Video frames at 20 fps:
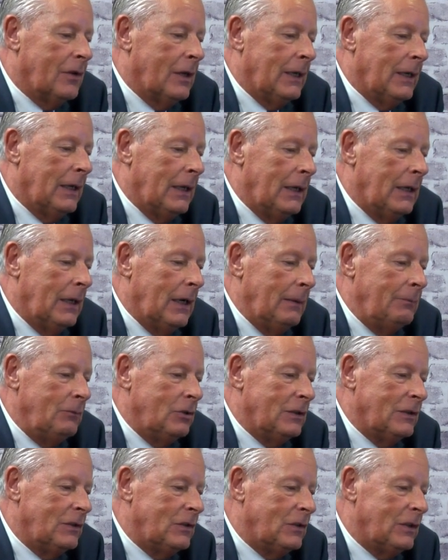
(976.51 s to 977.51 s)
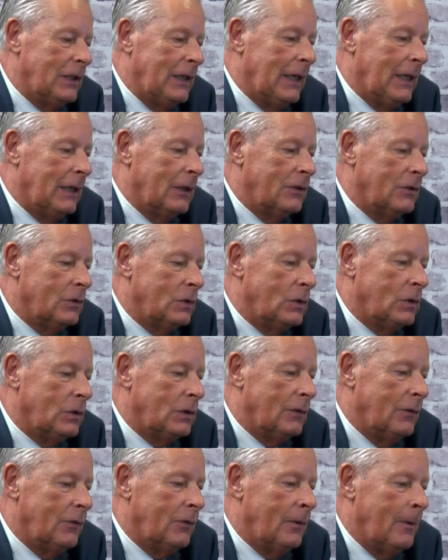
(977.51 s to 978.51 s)
I'm just seeing a sort
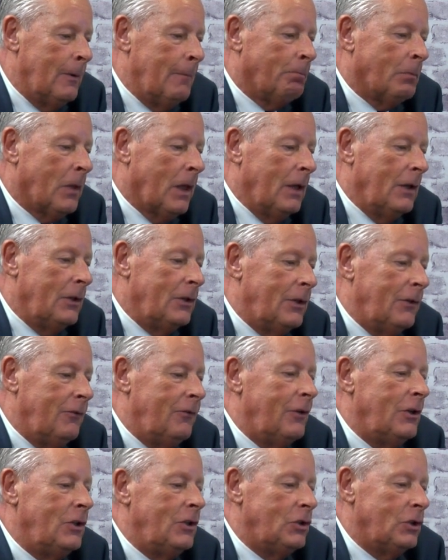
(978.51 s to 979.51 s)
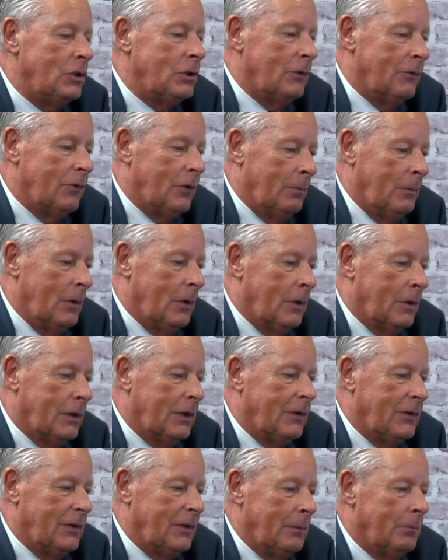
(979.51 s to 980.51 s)
of division of the
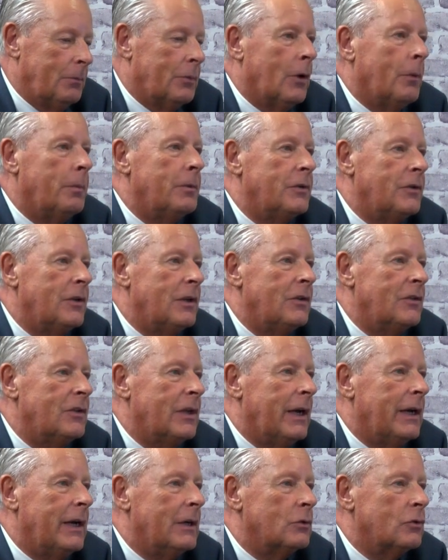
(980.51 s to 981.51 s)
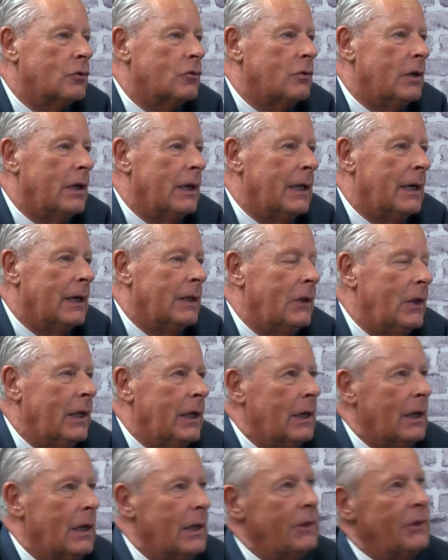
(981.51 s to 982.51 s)
market in property sales, really. I
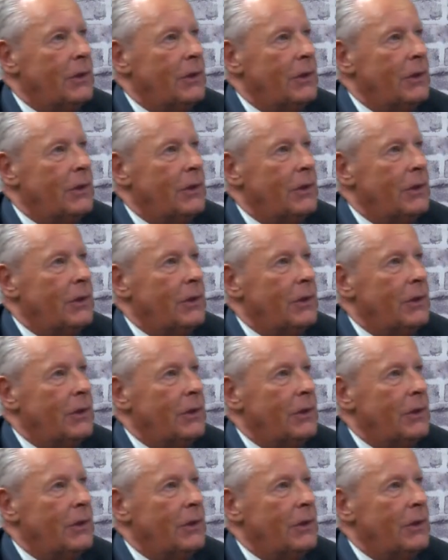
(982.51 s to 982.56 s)
think